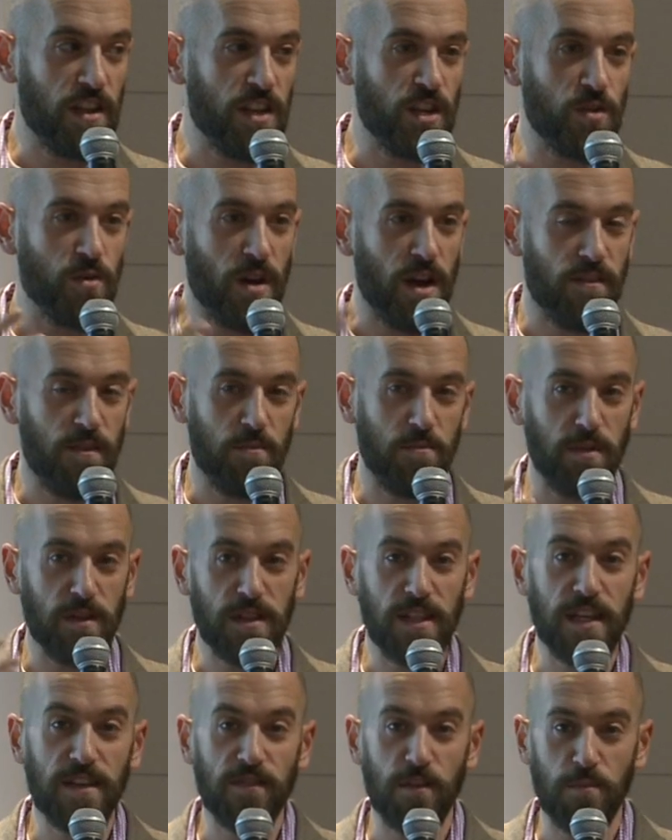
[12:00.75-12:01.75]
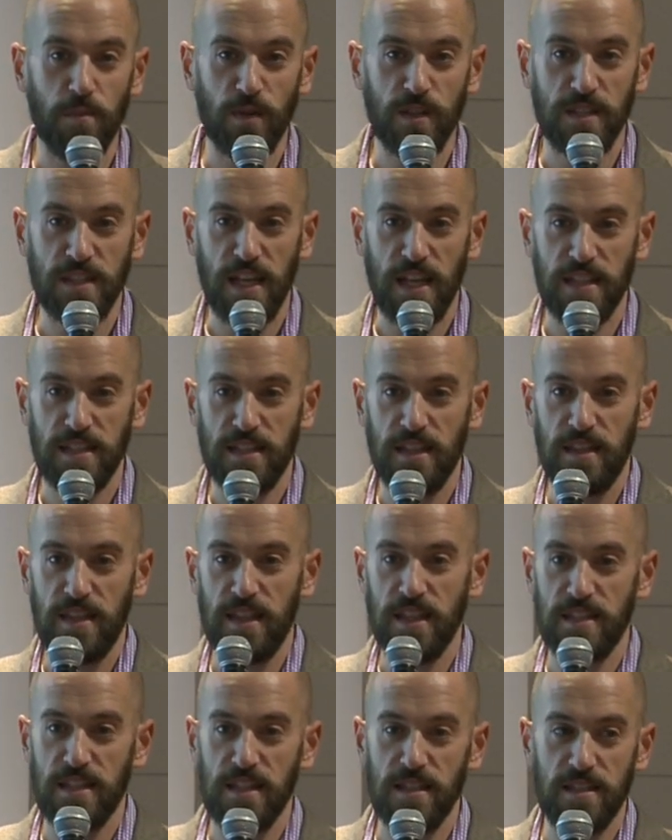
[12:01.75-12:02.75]
then you have a believable sense that
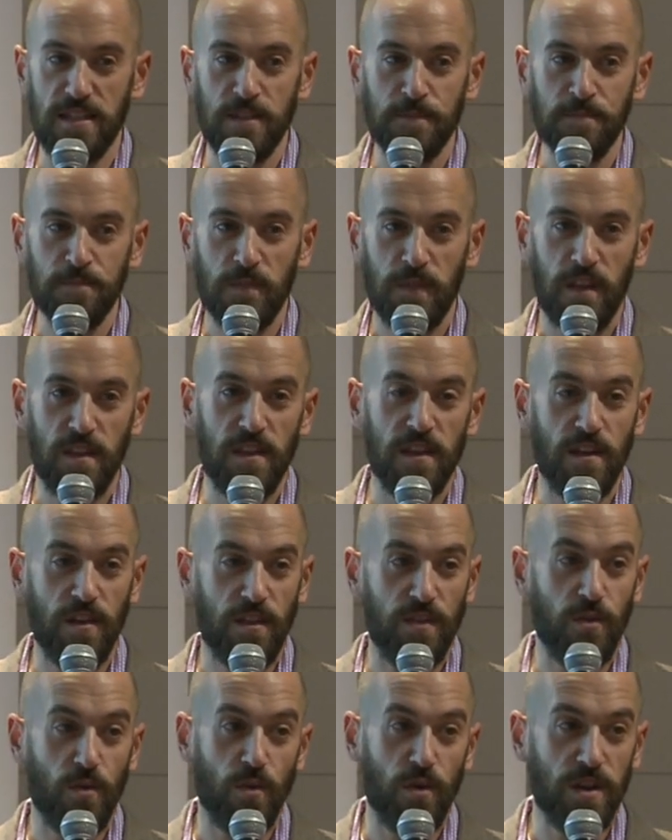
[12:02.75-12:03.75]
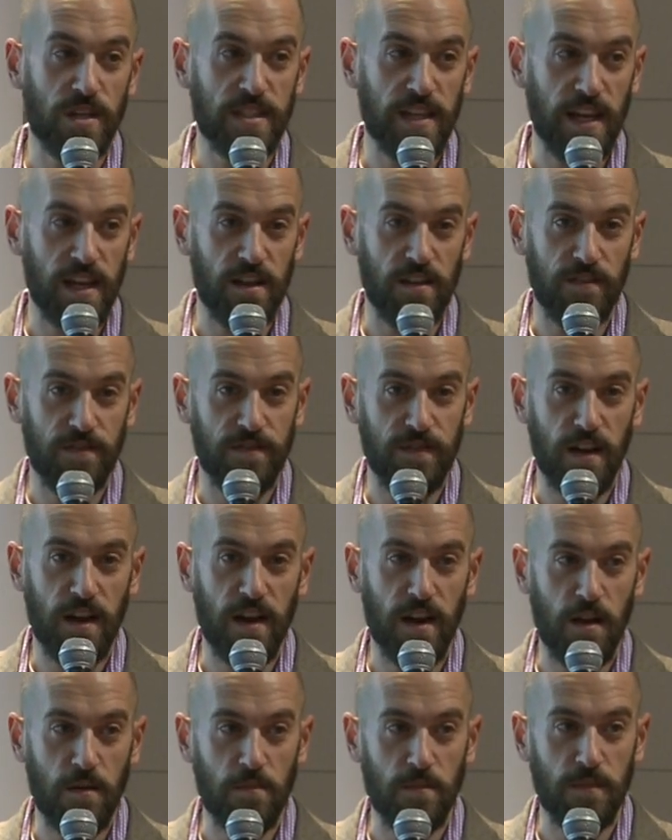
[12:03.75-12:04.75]
this is the authoritative
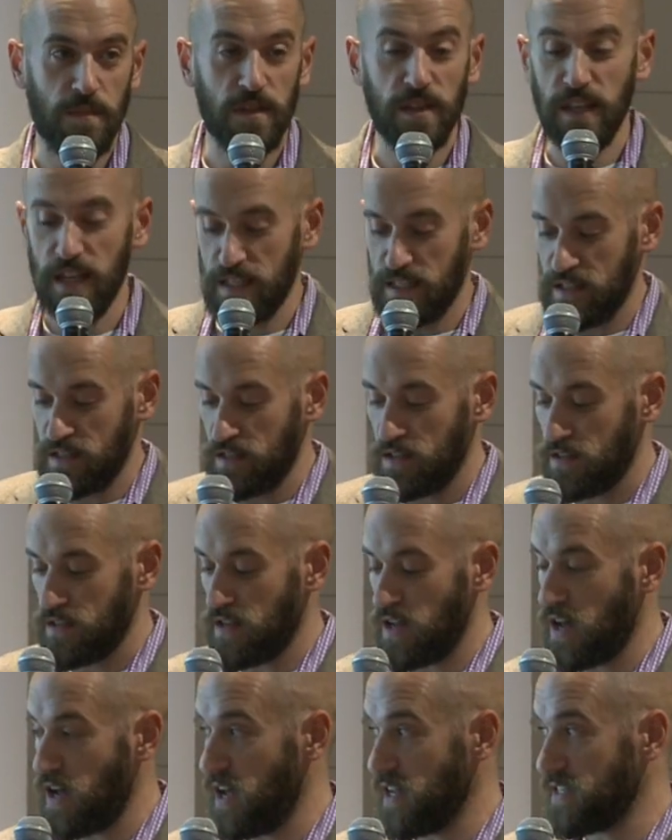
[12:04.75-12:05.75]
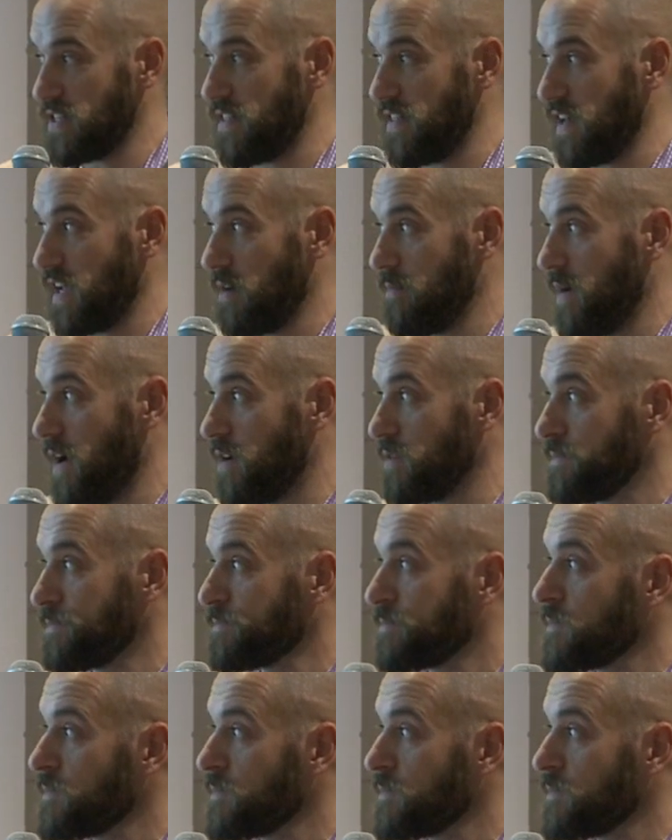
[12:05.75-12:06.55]
list to think about.